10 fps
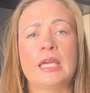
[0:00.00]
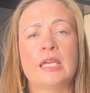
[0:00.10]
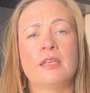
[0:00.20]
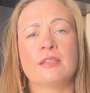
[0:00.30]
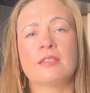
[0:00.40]

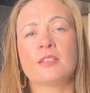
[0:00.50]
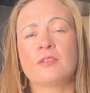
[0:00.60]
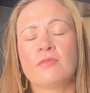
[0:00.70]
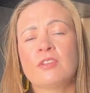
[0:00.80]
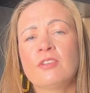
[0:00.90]
It is this
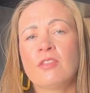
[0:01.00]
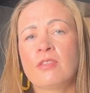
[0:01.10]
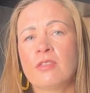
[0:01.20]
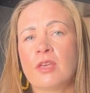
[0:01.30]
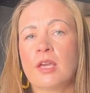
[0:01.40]
very
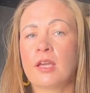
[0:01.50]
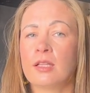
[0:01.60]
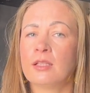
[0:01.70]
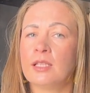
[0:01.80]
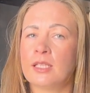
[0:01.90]
thick
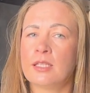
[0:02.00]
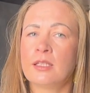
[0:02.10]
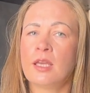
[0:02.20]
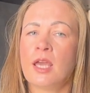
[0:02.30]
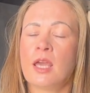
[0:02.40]

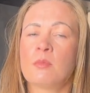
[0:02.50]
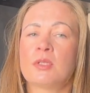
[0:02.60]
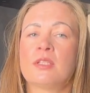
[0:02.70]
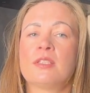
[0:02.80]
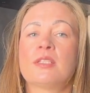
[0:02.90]
linen,
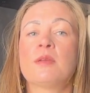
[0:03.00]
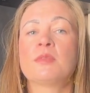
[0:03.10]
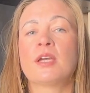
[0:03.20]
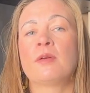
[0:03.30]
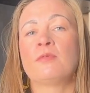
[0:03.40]
but at the same
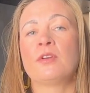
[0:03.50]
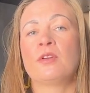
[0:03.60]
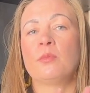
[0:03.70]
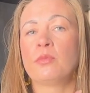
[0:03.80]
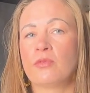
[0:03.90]
time very
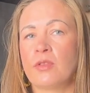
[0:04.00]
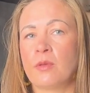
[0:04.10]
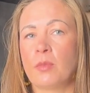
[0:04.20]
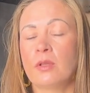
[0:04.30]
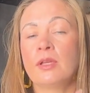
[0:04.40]

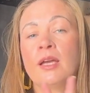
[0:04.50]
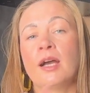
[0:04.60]
breathable.